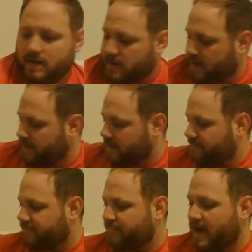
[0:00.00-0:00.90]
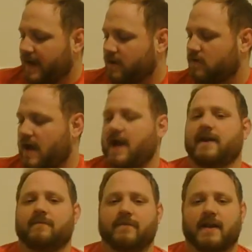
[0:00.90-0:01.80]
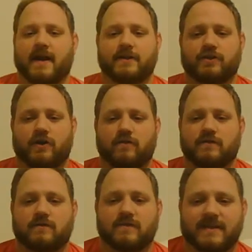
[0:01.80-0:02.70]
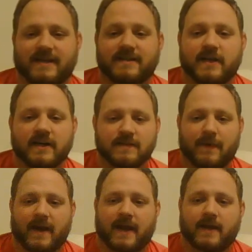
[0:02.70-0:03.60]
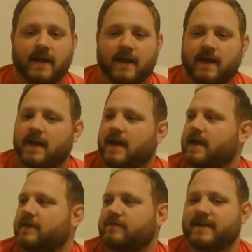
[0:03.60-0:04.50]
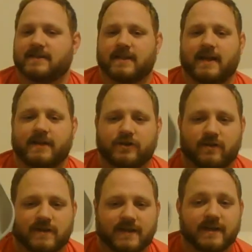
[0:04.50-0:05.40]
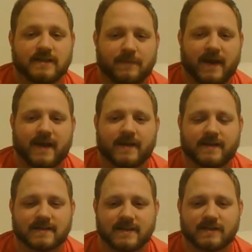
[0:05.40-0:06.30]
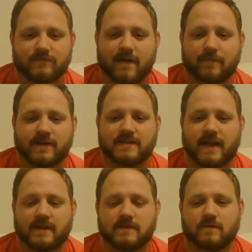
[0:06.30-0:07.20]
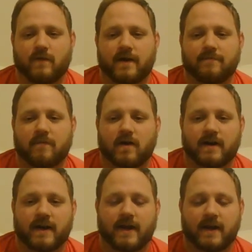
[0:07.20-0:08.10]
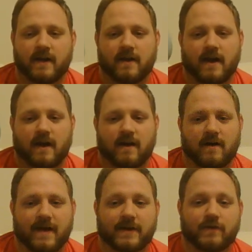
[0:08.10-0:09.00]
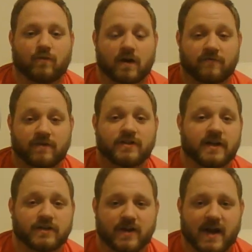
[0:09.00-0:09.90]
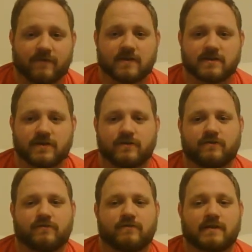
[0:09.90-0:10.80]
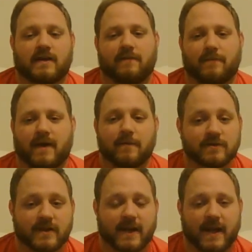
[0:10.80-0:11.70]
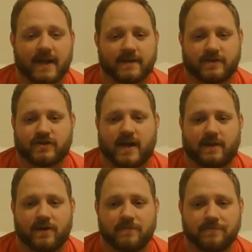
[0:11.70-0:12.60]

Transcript: And the final item that I chose was a dustpan. And the reason that I chose a dustpan is this represents when Marty had to work for Judd Travers to be able to get Shiloh.